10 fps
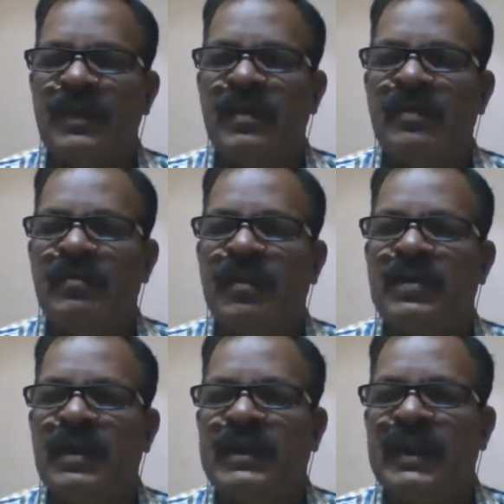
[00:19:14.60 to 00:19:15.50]

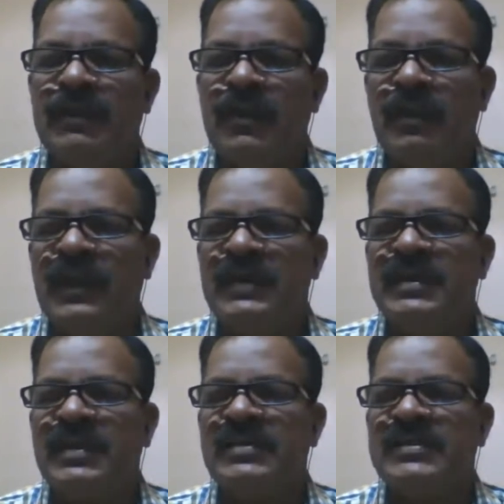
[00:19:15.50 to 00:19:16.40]
but development is a
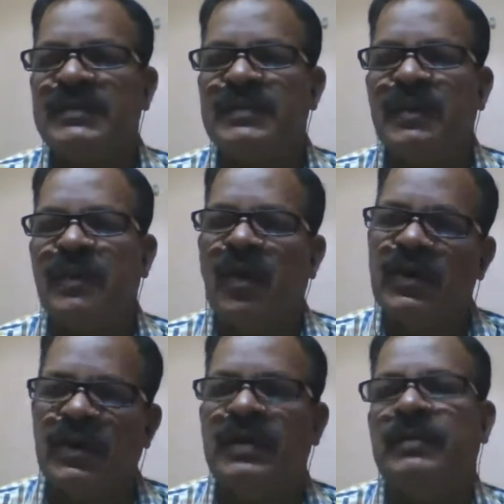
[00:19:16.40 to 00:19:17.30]
concept of
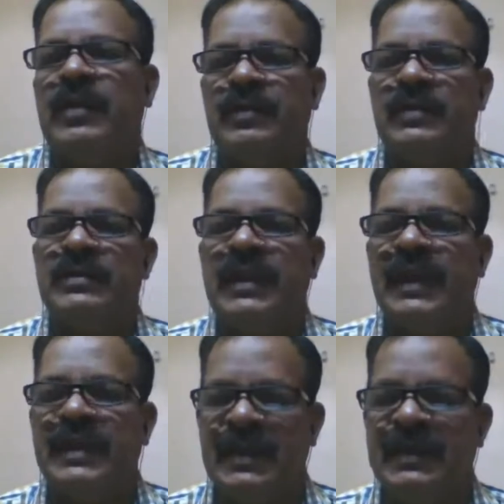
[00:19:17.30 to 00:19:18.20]
underdevelopment like
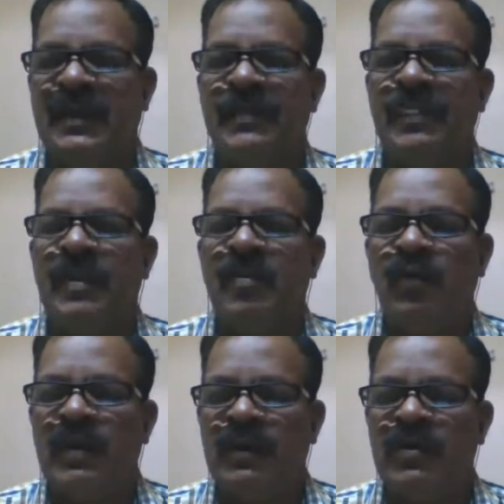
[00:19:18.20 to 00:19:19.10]
India.
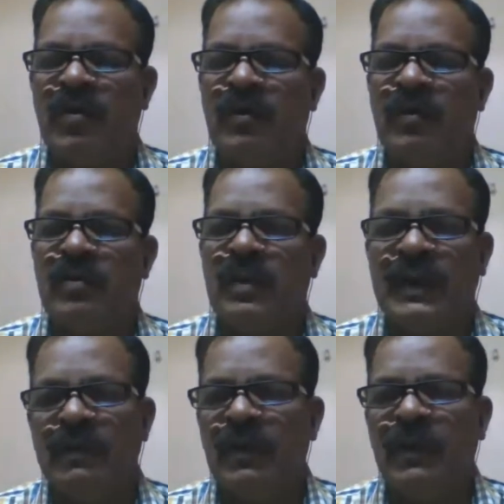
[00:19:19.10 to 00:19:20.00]
When we talk about
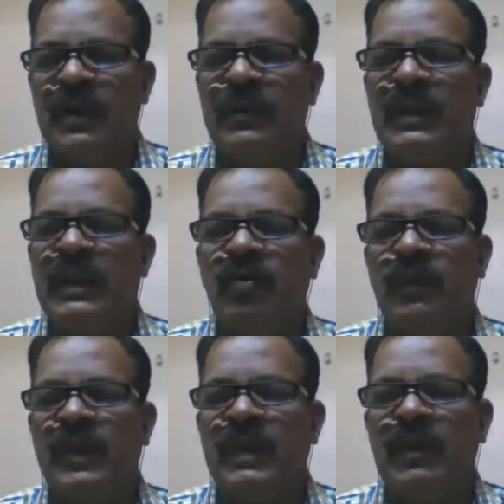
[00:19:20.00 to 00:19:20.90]
development, mean
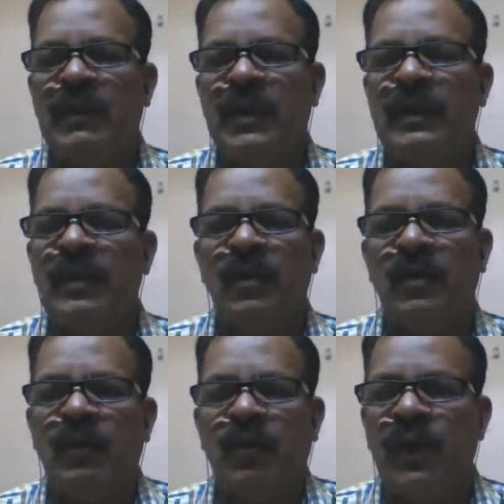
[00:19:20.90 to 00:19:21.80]
economic development,
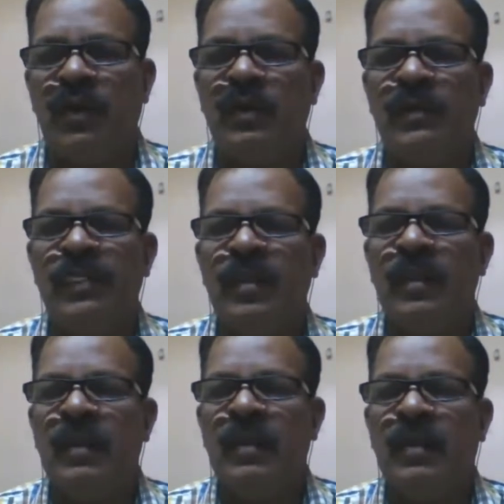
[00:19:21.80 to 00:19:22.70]
you, well,
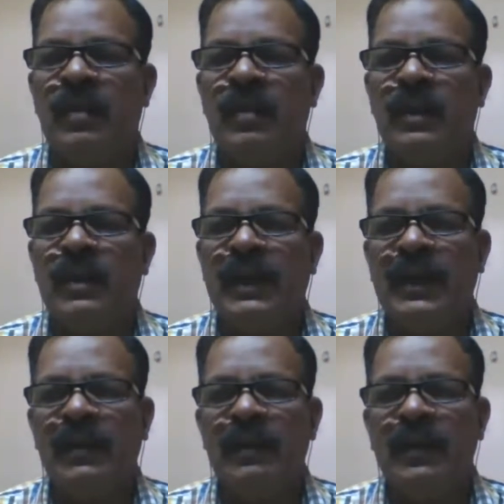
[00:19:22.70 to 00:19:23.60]
uh,
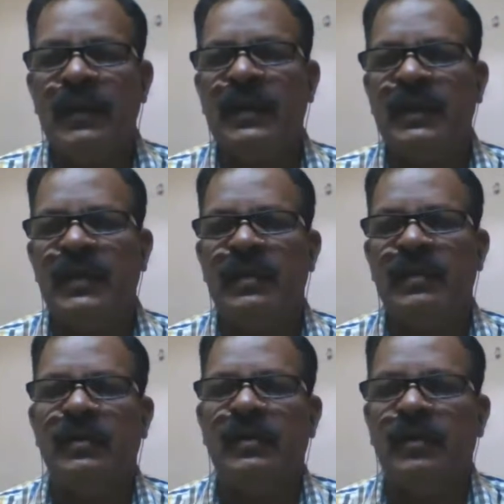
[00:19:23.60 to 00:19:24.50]
another very there is a
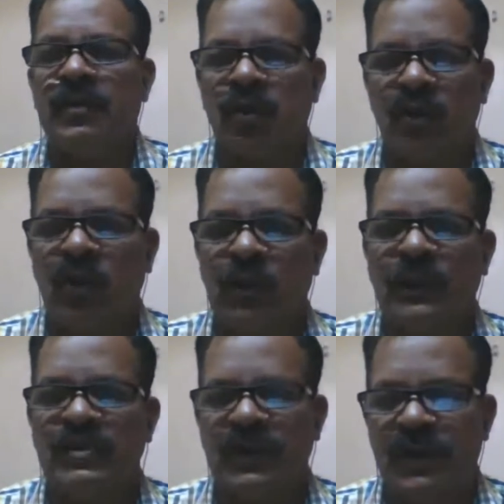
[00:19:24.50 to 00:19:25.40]
uh, don't confuse
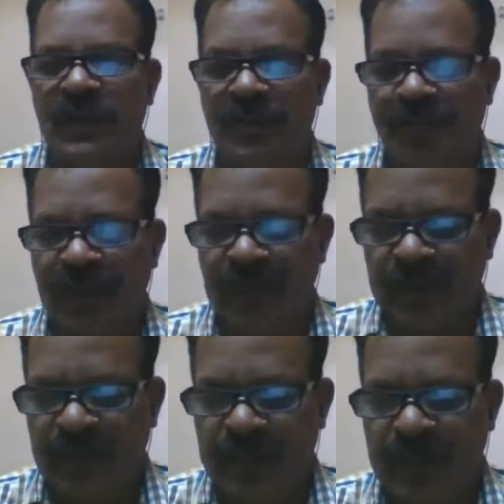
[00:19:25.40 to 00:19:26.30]
here
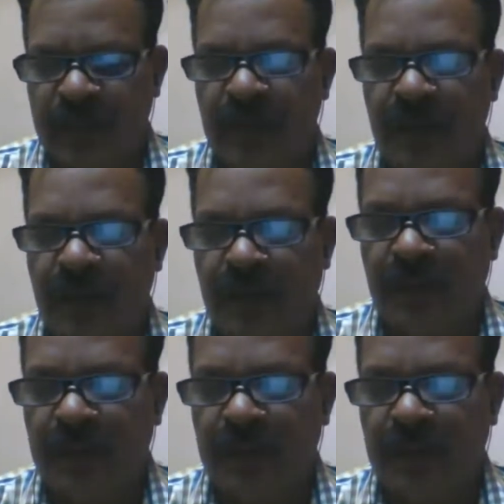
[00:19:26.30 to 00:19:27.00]
that uh,